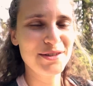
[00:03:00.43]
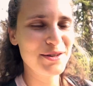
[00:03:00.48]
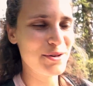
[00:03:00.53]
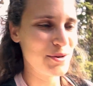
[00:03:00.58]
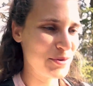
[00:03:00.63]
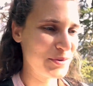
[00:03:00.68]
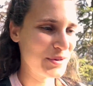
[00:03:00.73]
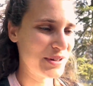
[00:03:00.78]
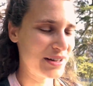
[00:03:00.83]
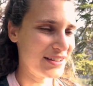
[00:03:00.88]
So
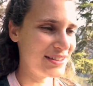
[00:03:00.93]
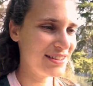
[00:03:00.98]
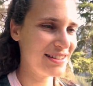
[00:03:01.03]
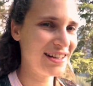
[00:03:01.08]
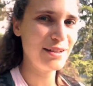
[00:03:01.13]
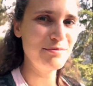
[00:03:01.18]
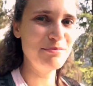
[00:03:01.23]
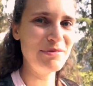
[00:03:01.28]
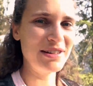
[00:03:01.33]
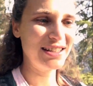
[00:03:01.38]
we're
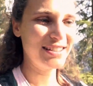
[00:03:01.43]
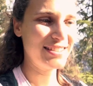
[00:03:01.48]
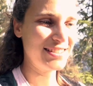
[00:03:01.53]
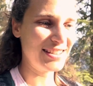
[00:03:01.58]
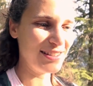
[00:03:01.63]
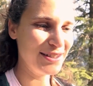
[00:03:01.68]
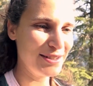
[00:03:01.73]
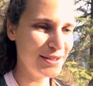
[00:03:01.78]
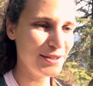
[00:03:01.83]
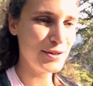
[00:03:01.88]
10 minutes
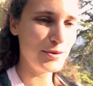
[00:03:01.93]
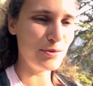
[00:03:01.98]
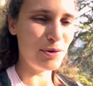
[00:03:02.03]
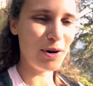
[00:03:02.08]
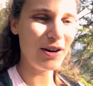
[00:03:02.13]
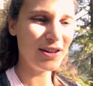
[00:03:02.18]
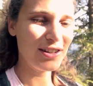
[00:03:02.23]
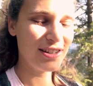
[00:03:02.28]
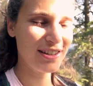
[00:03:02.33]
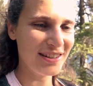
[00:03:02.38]
into the
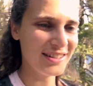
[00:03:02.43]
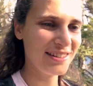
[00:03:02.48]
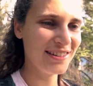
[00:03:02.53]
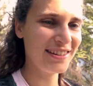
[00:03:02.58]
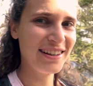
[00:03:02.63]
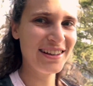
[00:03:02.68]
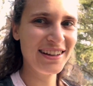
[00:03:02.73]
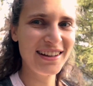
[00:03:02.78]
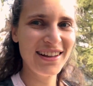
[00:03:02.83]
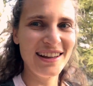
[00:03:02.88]
walk
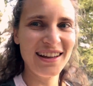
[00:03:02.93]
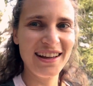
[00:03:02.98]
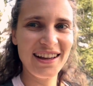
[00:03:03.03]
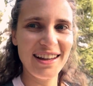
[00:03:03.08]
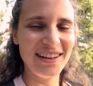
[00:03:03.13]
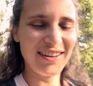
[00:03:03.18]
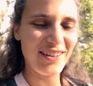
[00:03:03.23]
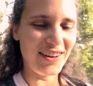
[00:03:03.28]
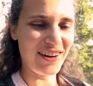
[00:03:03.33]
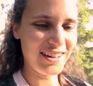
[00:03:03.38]

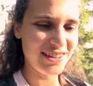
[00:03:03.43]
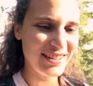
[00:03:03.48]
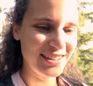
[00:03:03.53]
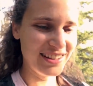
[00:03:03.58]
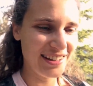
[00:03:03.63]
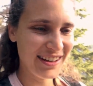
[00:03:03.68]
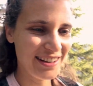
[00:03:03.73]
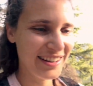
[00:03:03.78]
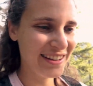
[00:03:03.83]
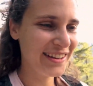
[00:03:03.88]
and
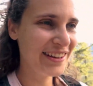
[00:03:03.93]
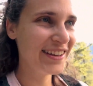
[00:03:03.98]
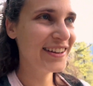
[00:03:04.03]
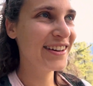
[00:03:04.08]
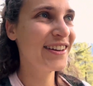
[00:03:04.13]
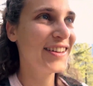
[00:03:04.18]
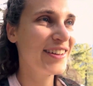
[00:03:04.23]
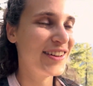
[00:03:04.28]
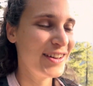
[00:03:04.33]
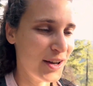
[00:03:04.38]

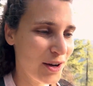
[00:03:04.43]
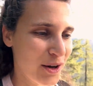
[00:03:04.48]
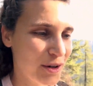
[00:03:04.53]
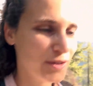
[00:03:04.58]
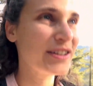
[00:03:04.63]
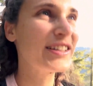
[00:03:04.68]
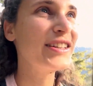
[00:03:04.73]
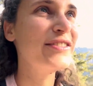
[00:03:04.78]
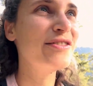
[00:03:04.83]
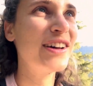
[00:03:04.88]

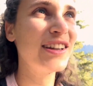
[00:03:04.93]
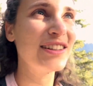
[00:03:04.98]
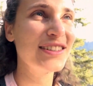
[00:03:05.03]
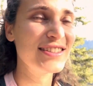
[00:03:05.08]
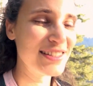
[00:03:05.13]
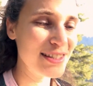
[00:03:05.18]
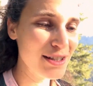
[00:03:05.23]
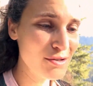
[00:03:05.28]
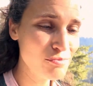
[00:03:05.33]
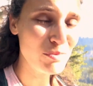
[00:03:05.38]
already fell
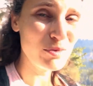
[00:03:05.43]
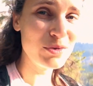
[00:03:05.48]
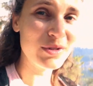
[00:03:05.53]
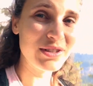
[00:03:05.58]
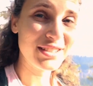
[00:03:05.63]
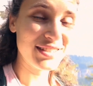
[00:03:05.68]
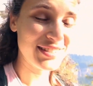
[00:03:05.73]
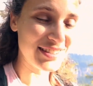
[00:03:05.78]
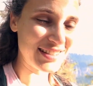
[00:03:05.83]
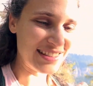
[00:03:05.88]
asleep,
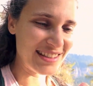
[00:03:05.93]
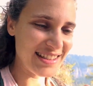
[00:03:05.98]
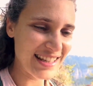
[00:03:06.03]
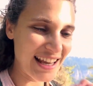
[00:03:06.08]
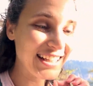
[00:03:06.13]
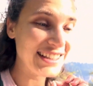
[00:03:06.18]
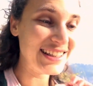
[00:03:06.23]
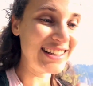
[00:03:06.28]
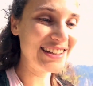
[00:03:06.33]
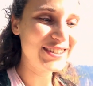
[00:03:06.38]
which is
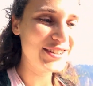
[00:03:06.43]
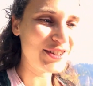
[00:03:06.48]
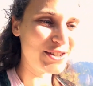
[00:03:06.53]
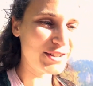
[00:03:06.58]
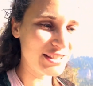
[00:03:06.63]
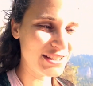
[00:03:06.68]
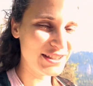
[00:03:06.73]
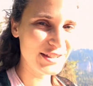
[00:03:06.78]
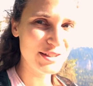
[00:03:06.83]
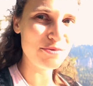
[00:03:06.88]
exactly
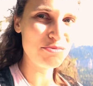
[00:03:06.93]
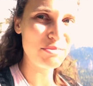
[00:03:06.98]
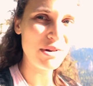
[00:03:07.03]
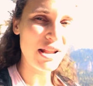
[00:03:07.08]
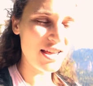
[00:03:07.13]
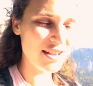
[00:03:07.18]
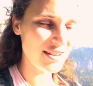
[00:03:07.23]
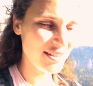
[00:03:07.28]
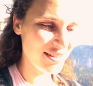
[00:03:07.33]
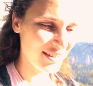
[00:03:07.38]
according to
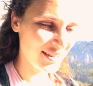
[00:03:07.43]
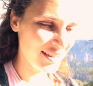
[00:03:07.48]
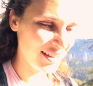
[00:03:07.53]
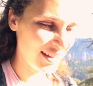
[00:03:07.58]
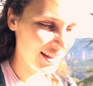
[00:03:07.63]
plan.